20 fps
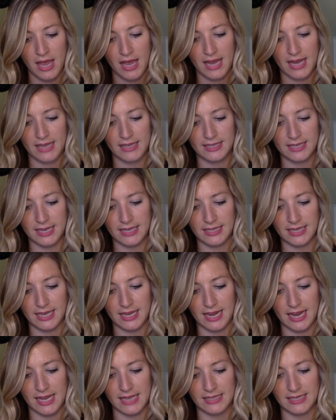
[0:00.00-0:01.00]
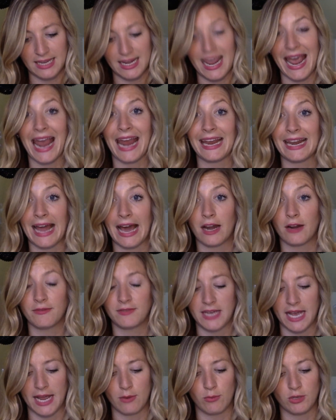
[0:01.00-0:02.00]
It says it is an 8 out of
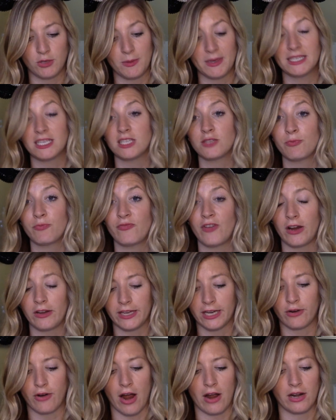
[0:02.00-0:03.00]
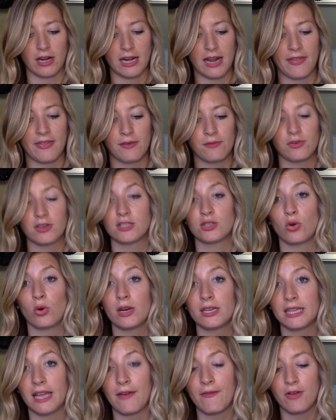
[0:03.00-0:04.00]
10, which means it's fairly crowded. And then
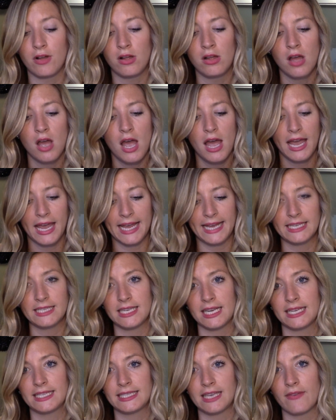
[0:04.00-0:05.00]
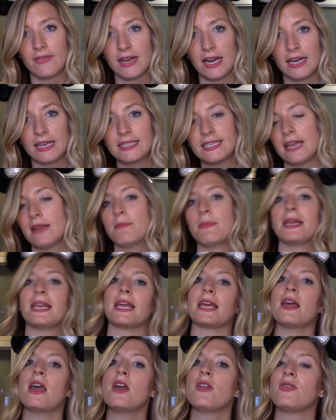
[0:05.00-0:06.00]
resort level is a 7 out of 10,
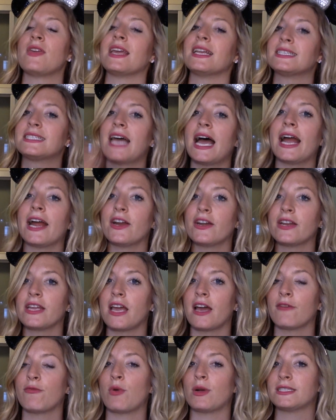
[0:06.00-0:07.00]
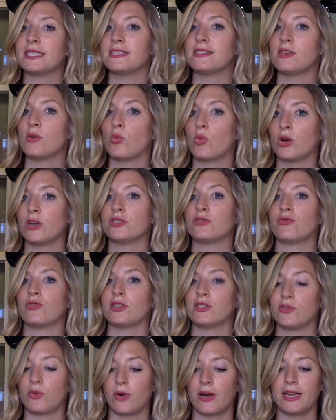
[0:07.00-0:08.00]
meaning the entirety of Walt Disney World
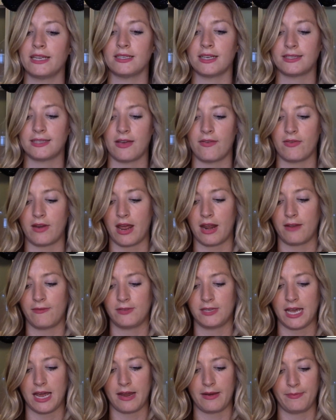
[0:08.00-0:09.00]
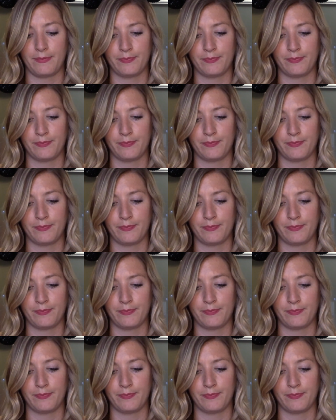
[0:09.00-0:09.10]
Resort is a 7 out of 10.